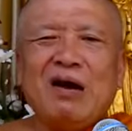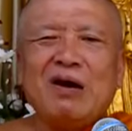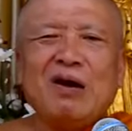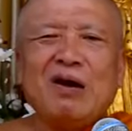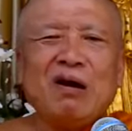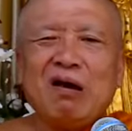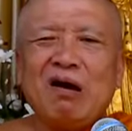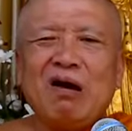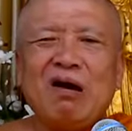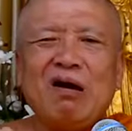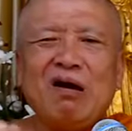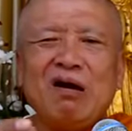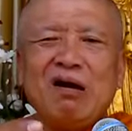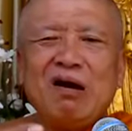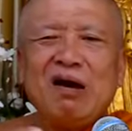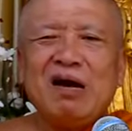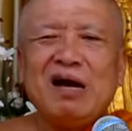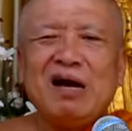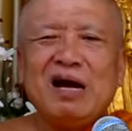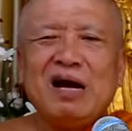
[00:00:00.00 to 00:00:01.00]
Not long,
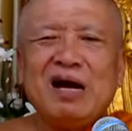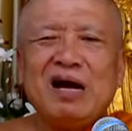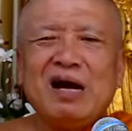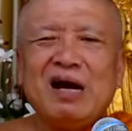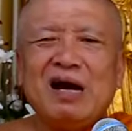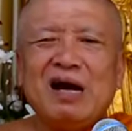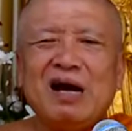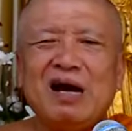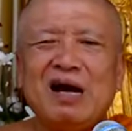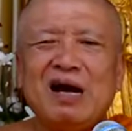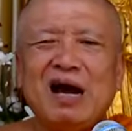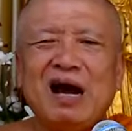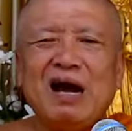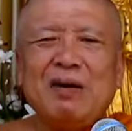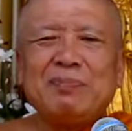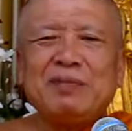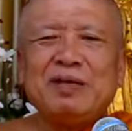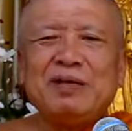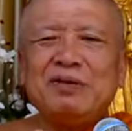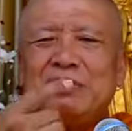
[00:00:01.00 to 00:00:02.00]

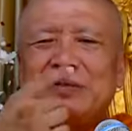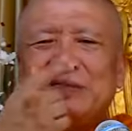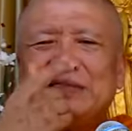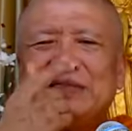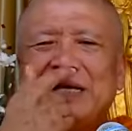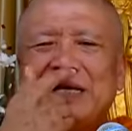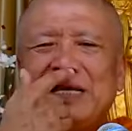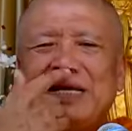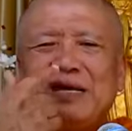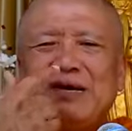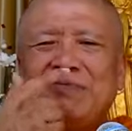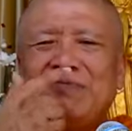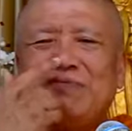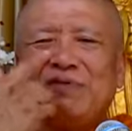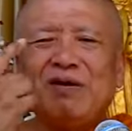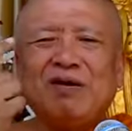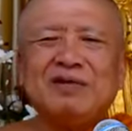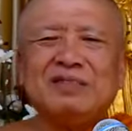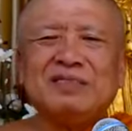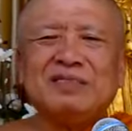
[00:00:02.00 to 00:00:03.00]
after you send here
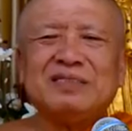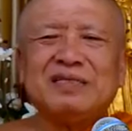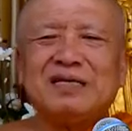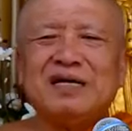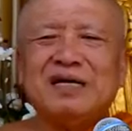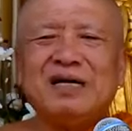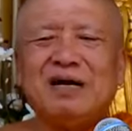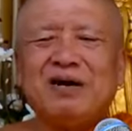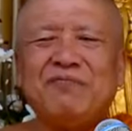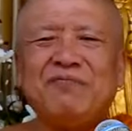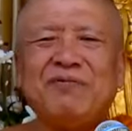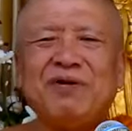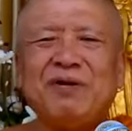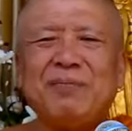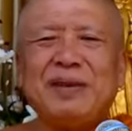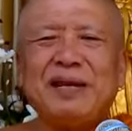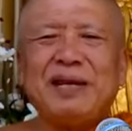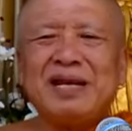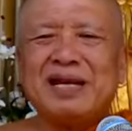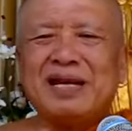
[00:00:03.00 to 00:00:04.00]
for a few
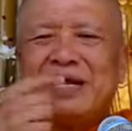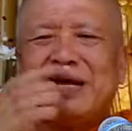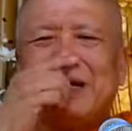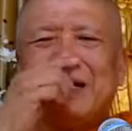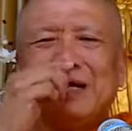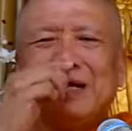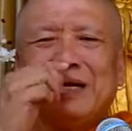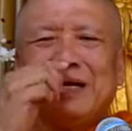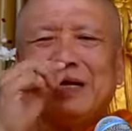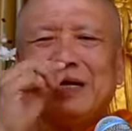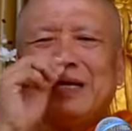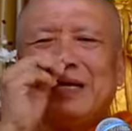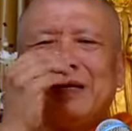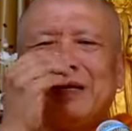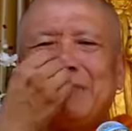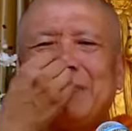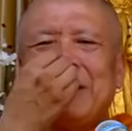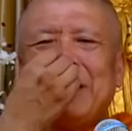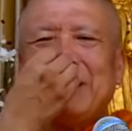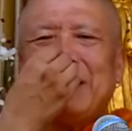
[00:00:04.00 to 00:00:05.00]
minutes,
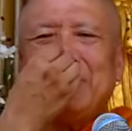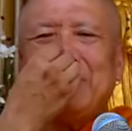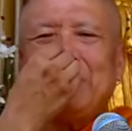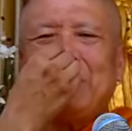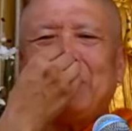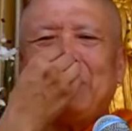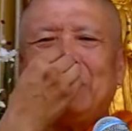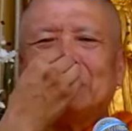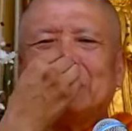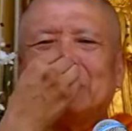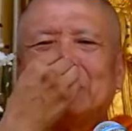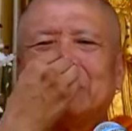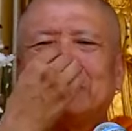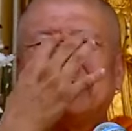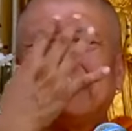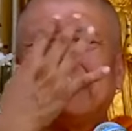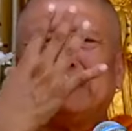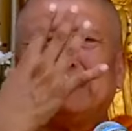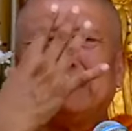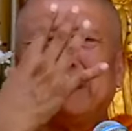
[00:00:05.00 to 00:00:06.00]
it become more
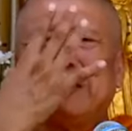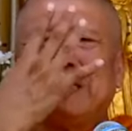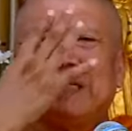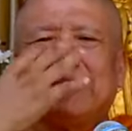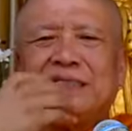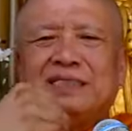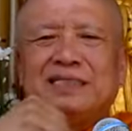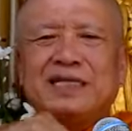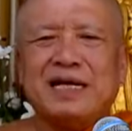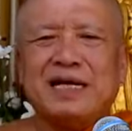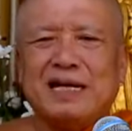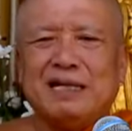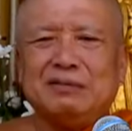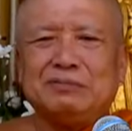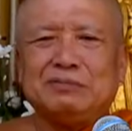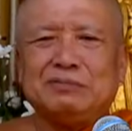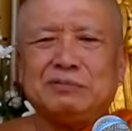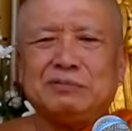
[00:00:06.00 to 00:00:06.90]
sensing inside.